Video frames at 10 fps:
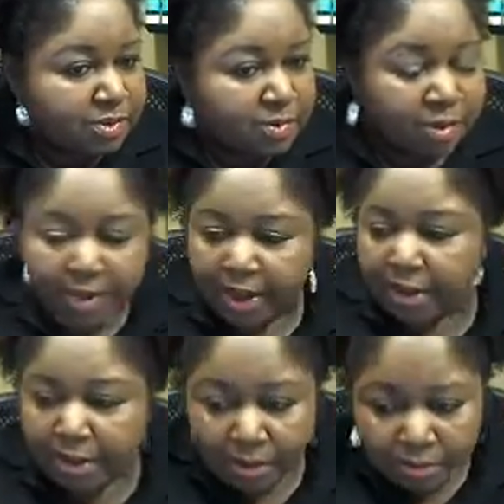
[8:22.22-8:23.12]
spring
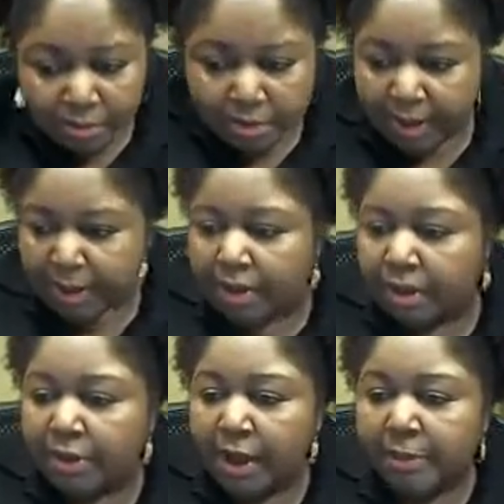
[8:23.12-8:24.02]
back.
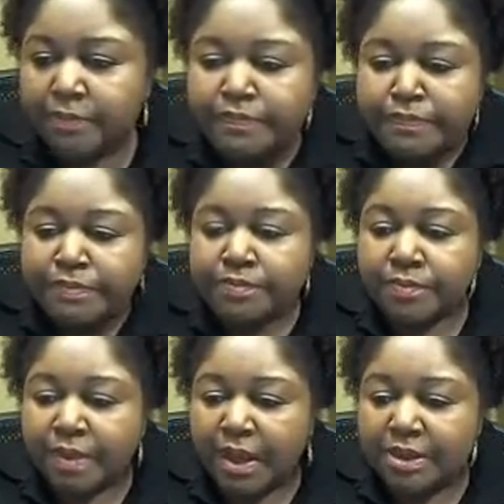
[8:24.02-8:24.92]
Okay.
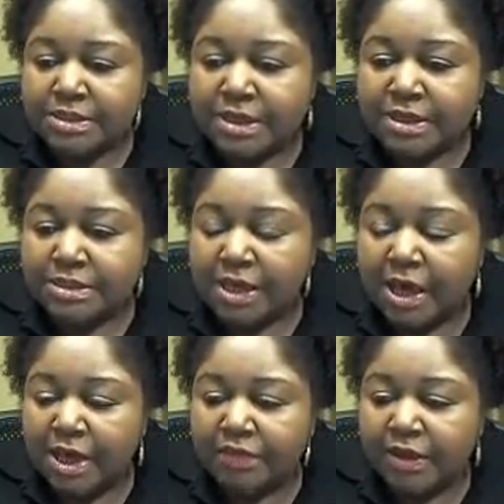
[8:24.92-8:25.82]
It says,
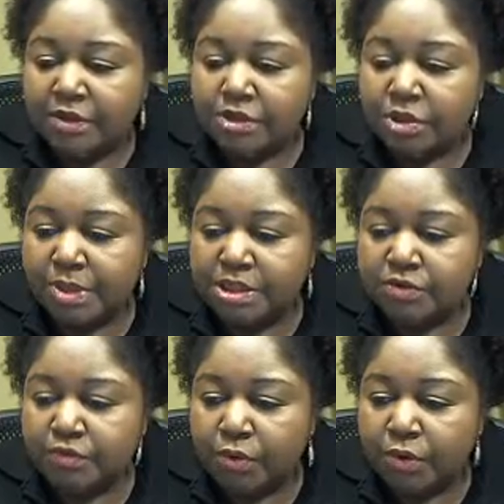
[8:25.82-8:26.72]
thank you so
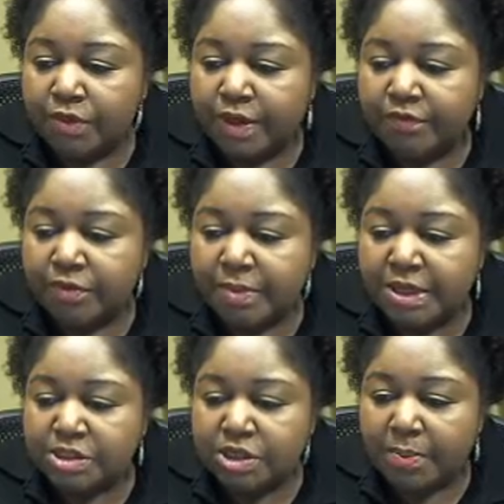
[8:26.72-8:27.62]
much for the
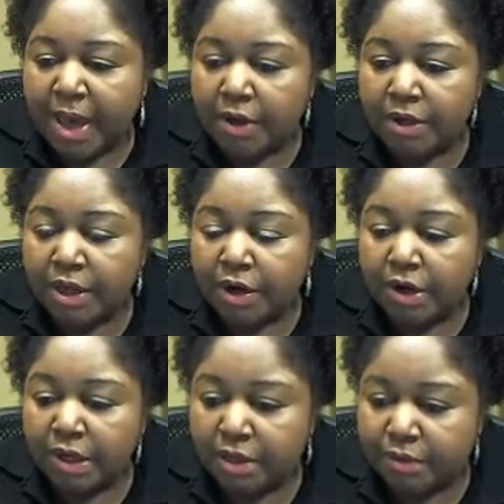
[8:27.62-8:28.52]
information about
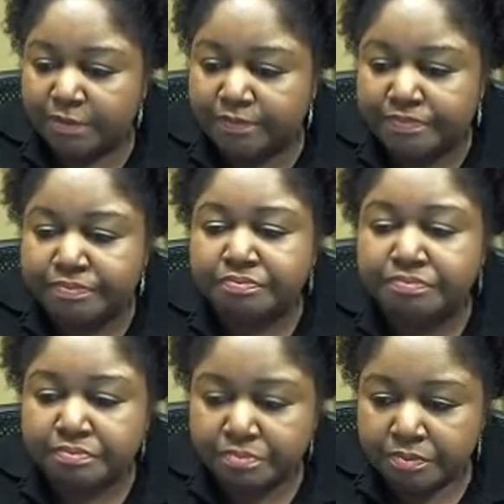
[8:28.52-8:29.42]
hair coloring.
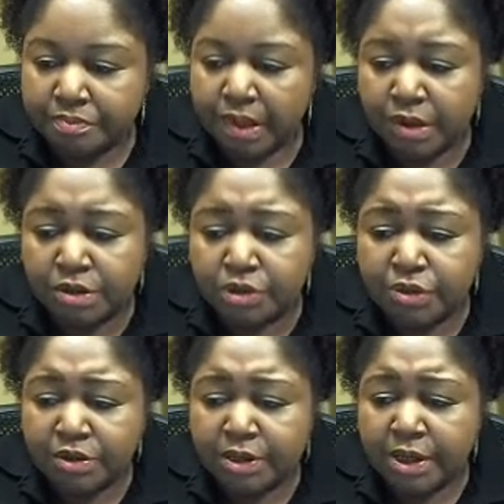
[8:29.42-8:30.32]
You're
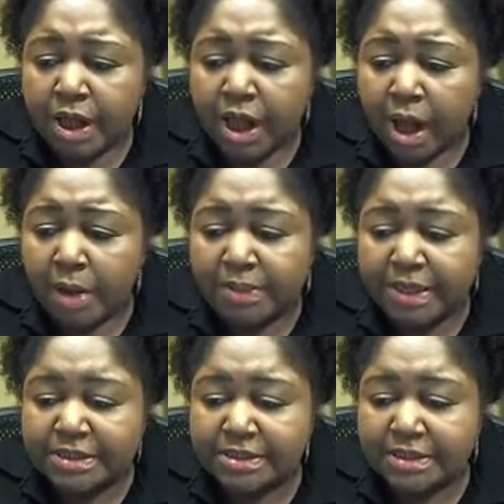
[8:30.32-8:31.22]
truly a
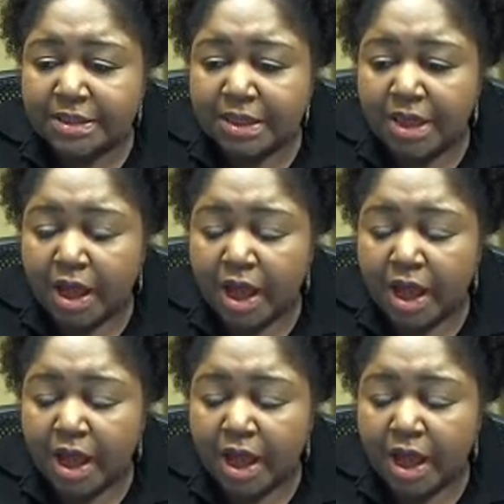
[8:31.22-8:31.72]
blessing